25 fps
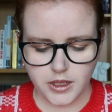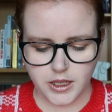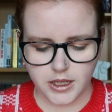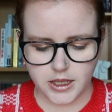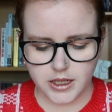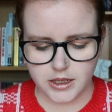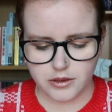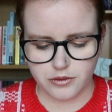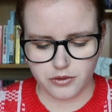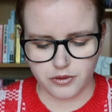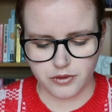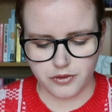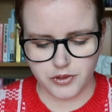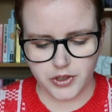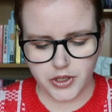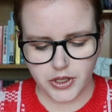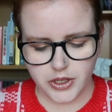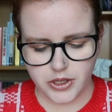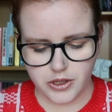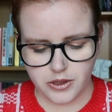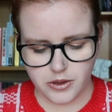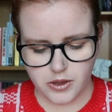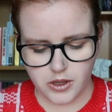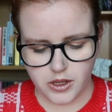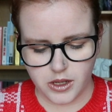And
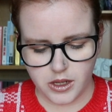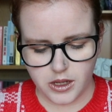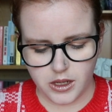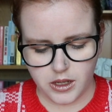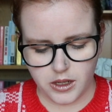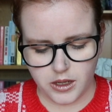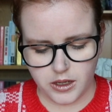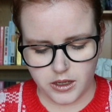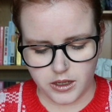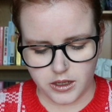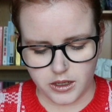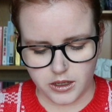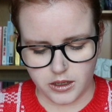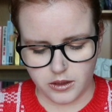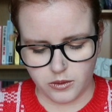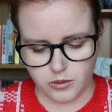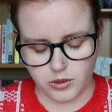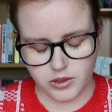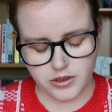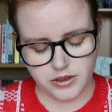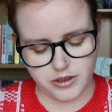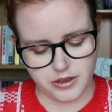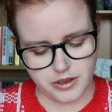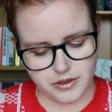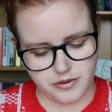review. It
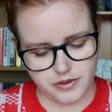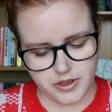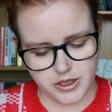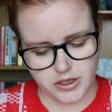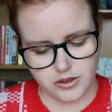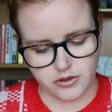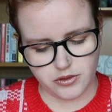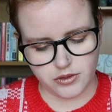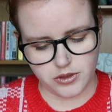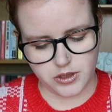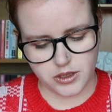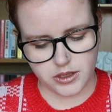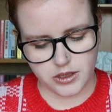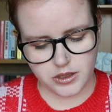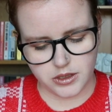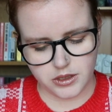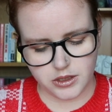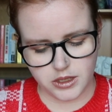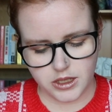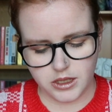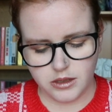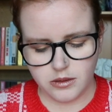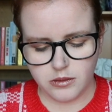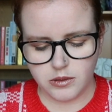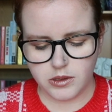wasn't adventurous.
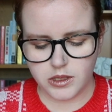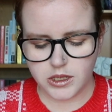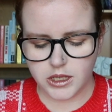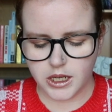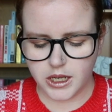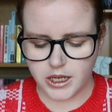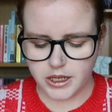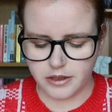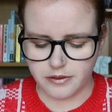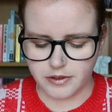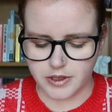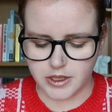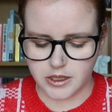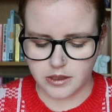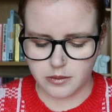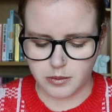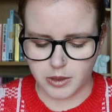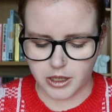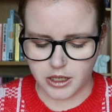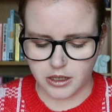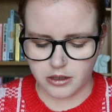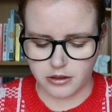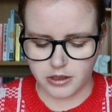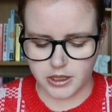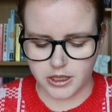It was kind of
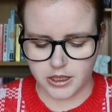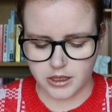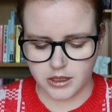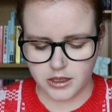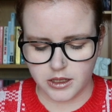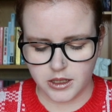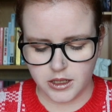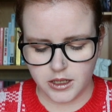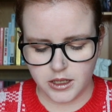inspiring.